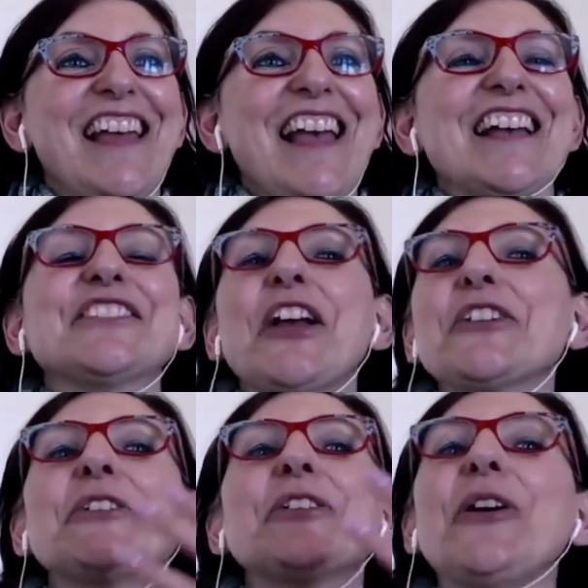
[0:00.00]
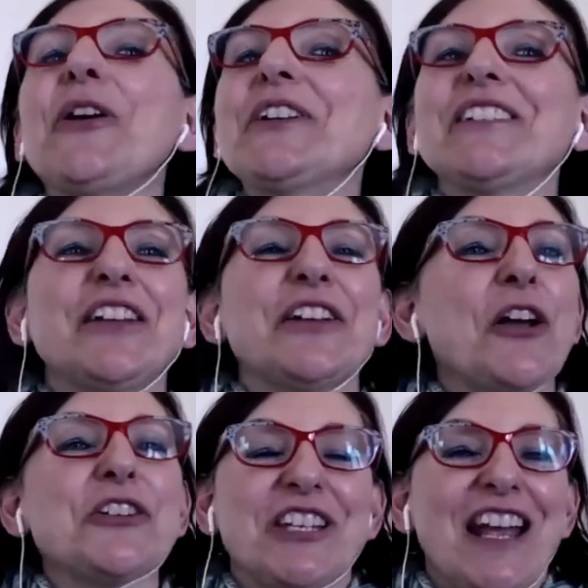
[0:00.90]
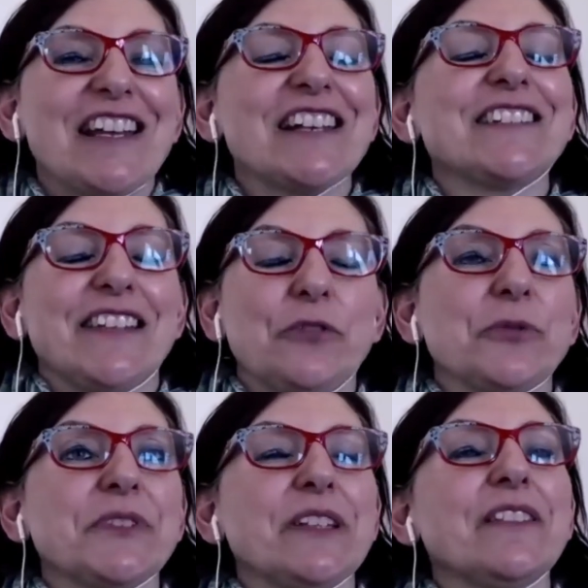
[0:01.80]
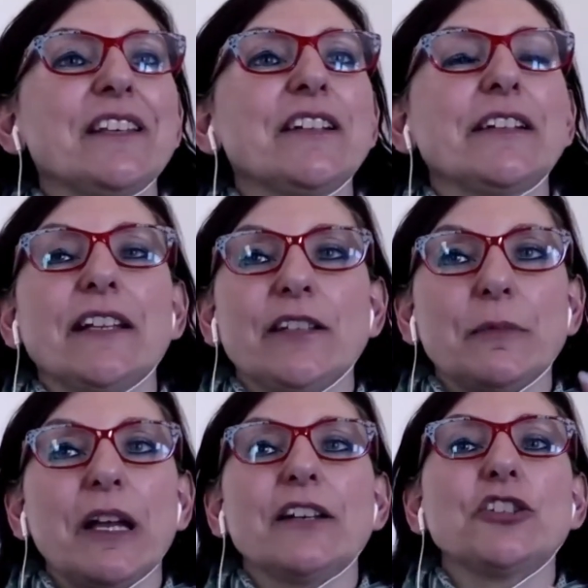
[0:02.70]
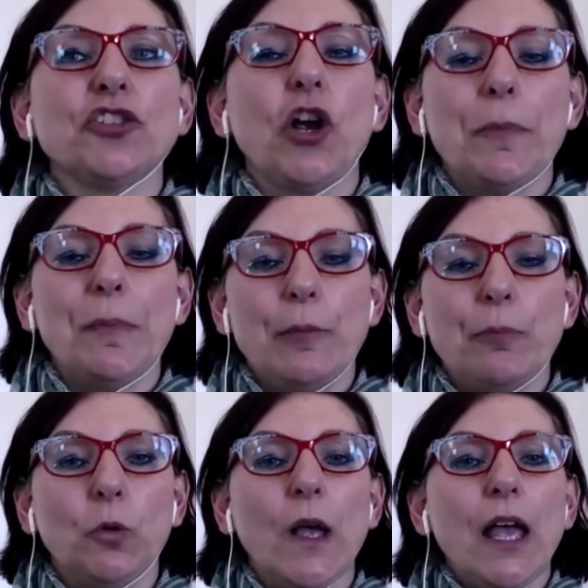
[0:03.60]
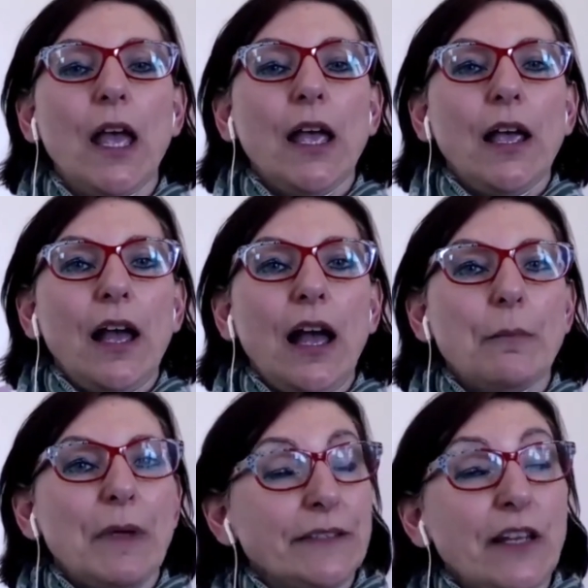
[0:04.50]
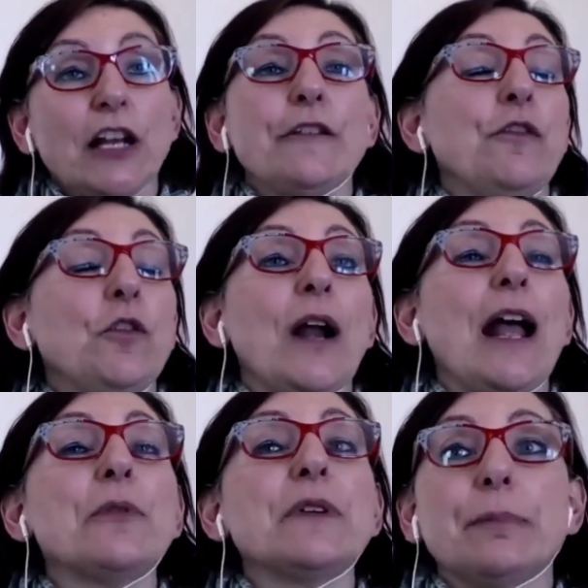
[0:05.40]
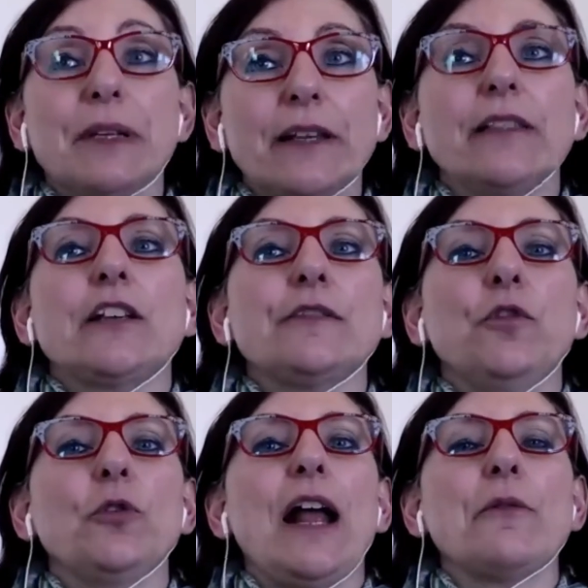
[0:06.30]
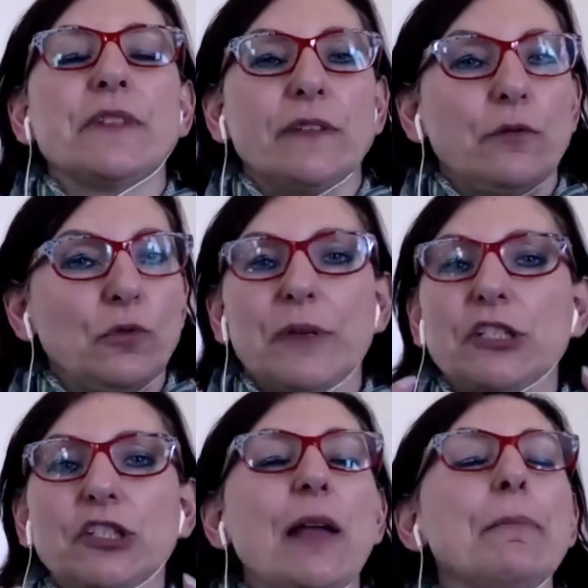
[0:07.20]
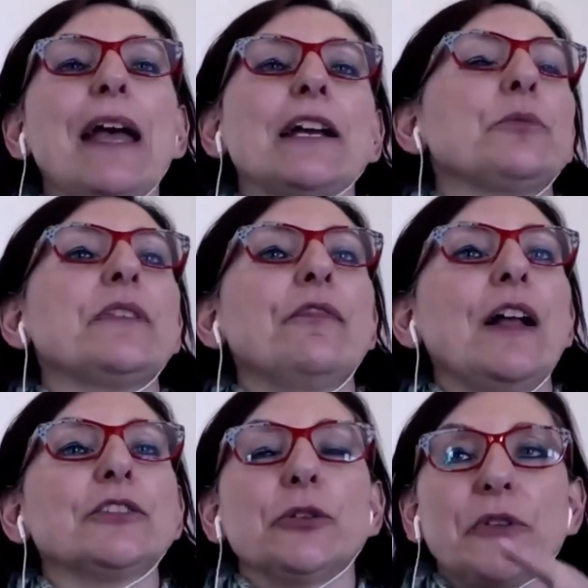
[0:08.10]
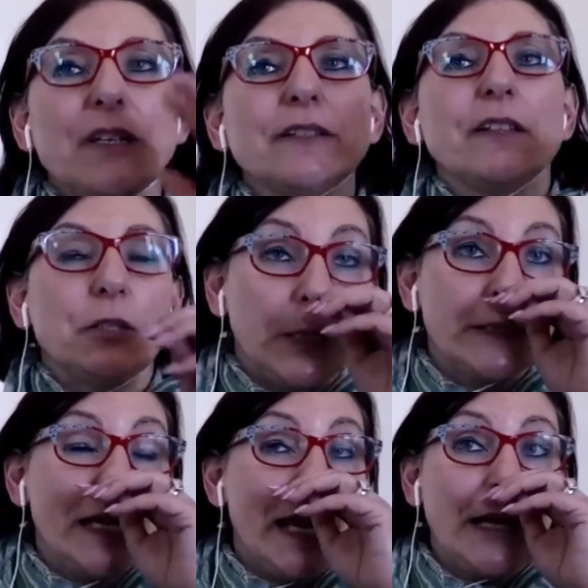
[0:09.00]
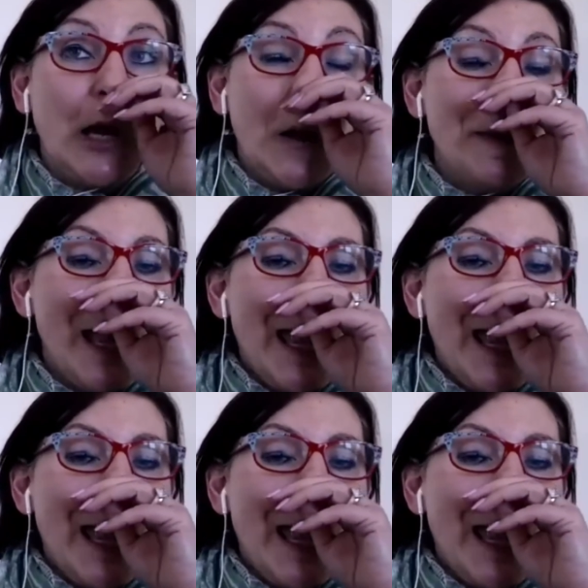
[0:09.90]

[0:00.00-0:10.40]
And so you learn negotiating skills and things like that. So I'm going to show people um, it's only four hours, but in those four hours, it will be jam packed with value, things that you can take home.